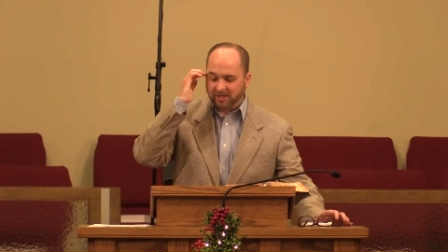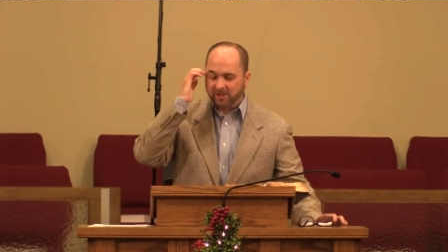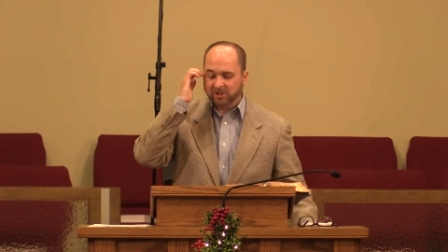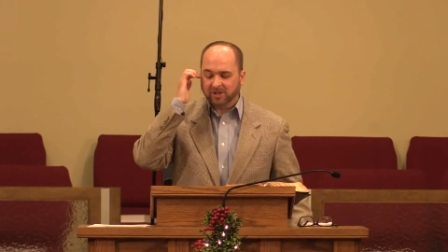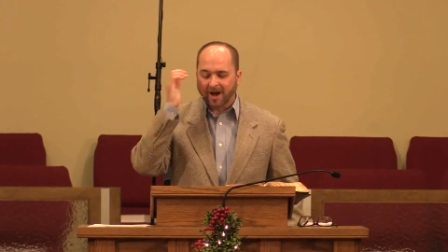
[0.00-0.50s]
He is
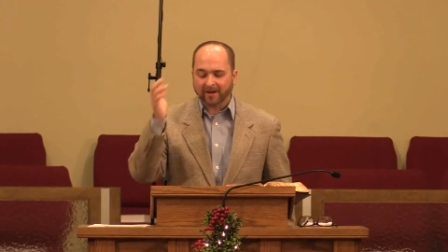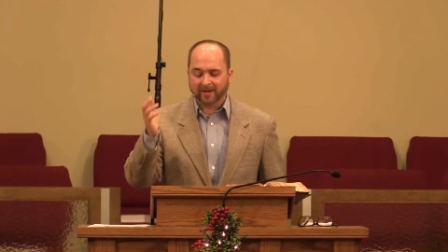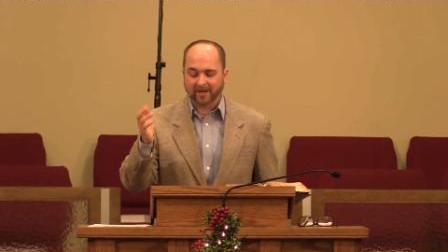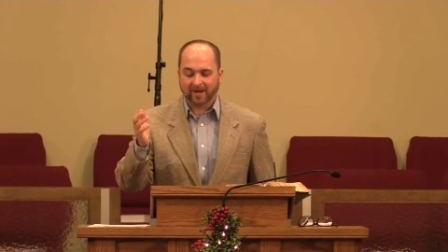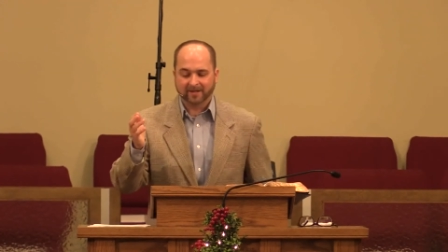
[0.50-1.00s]

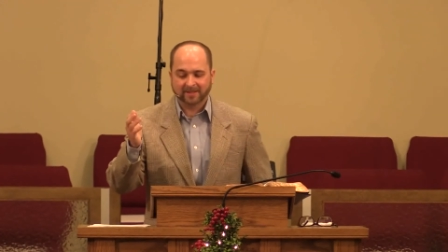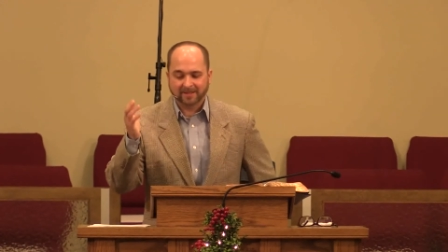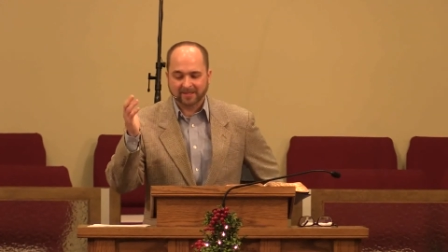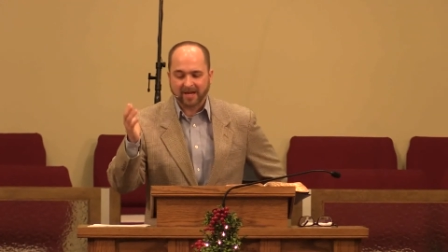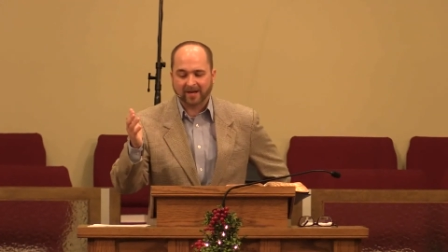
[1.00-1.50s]
stalking us,
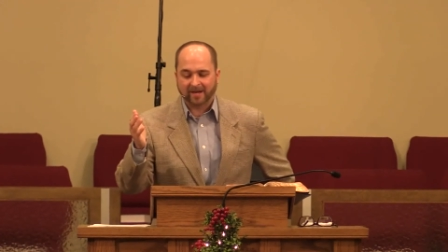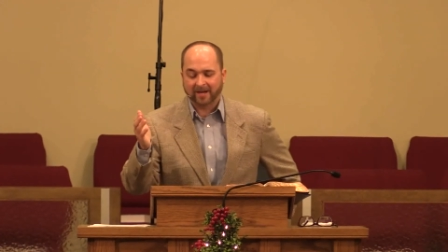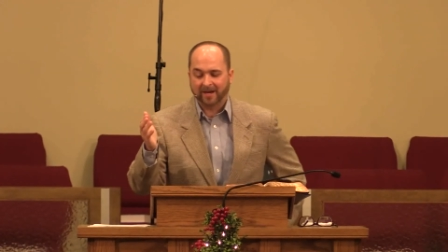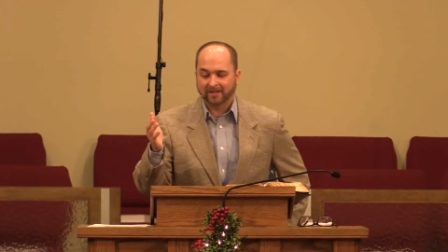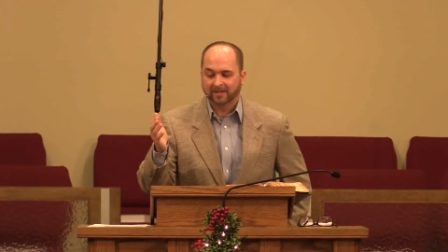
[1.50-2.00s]
studying
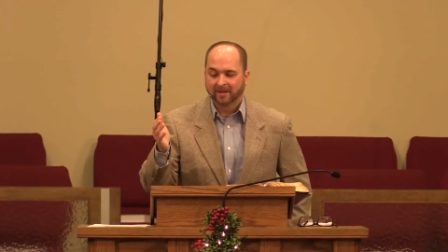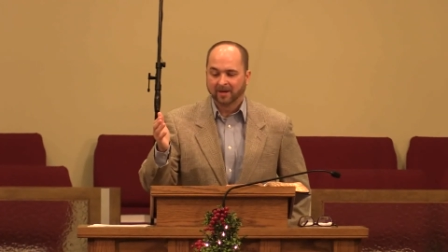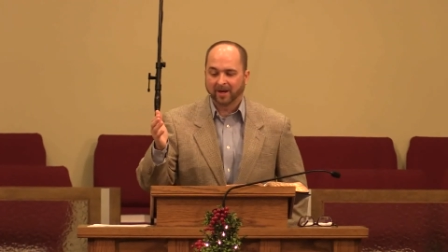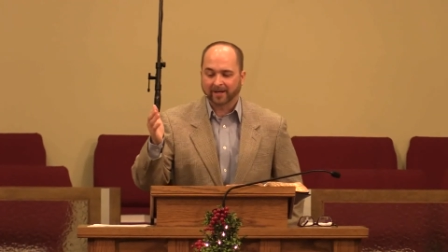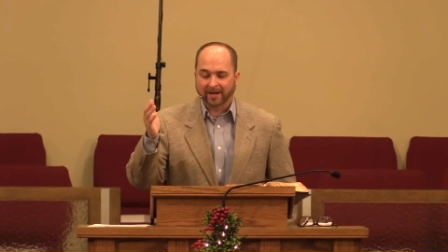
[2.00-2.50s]
us
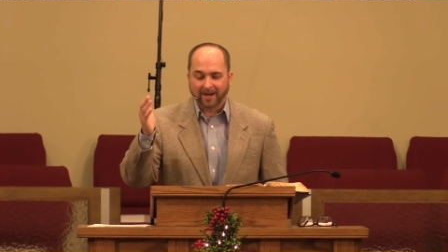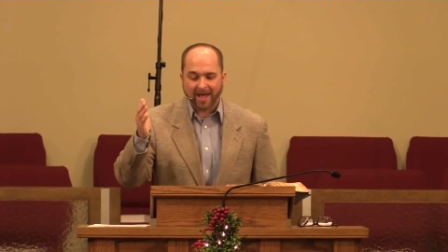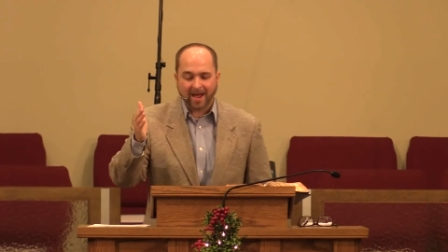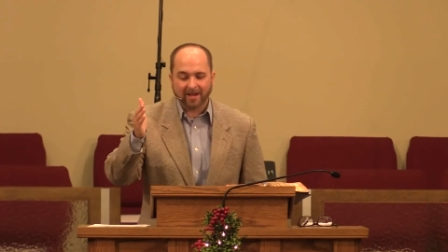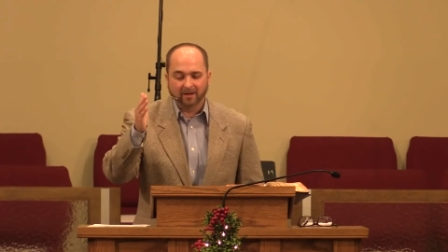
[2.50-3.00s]
like a
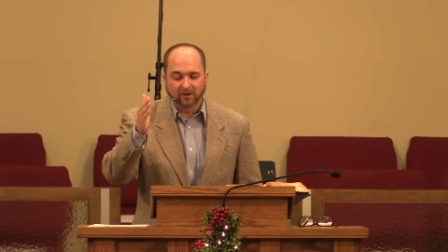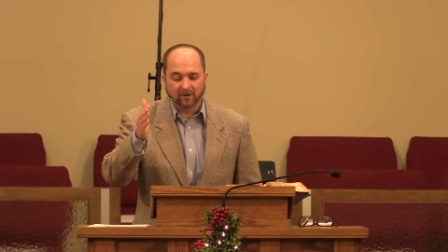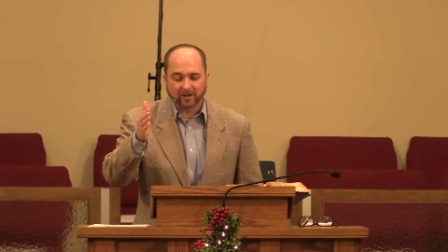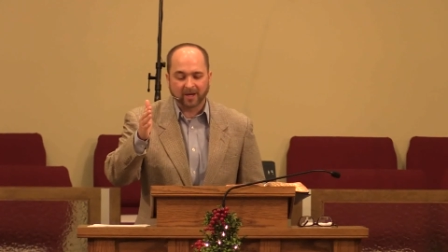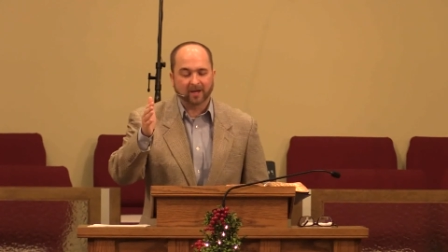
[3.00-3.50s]
lion,
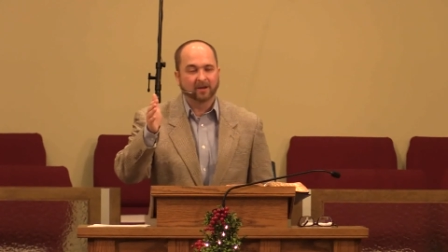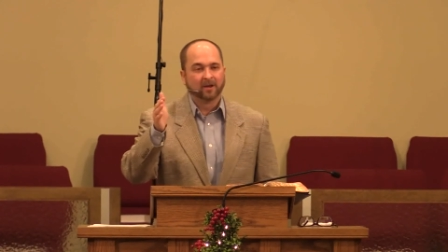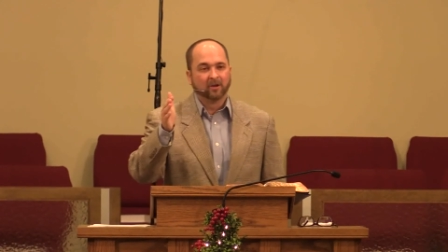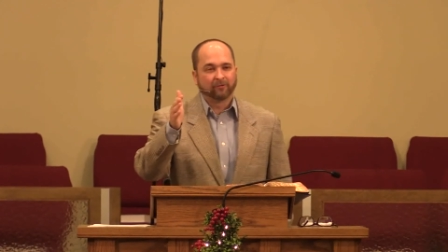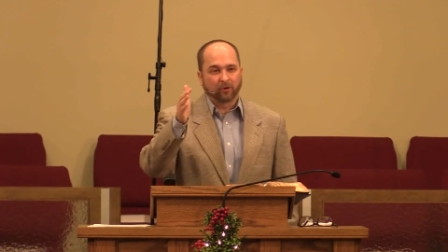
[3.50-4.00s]
looking
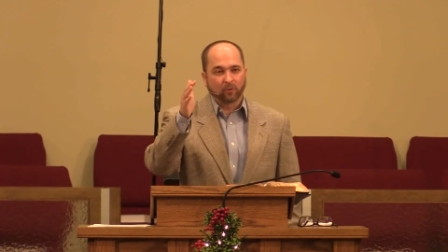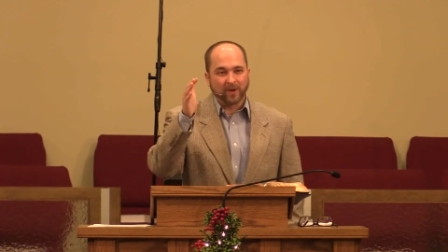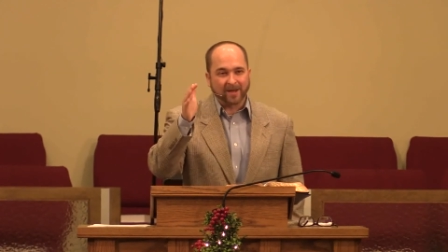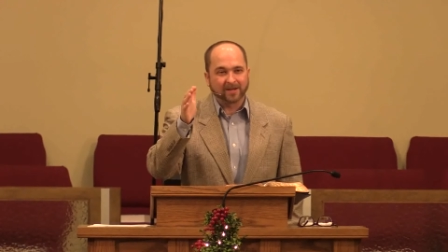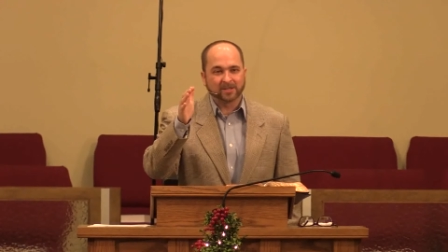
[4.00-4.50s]
for
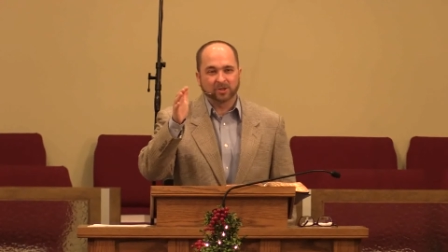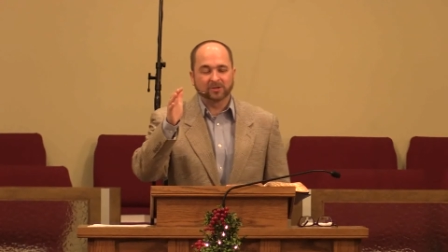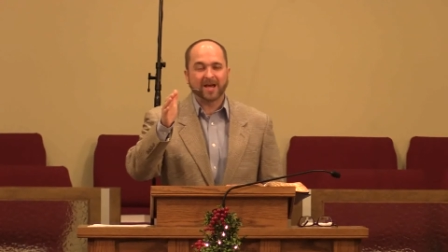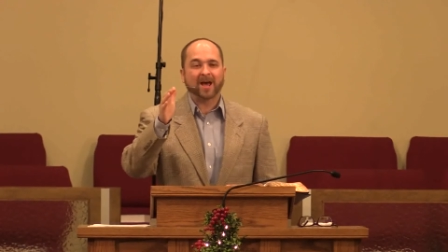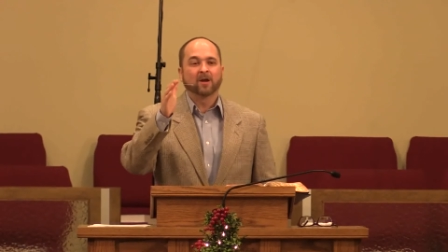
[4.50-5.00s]
weakness to
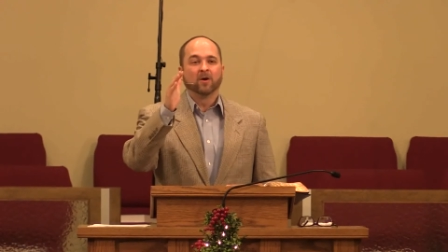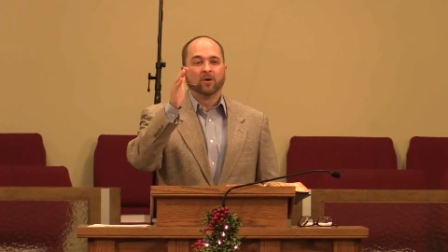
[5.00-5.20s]
attack.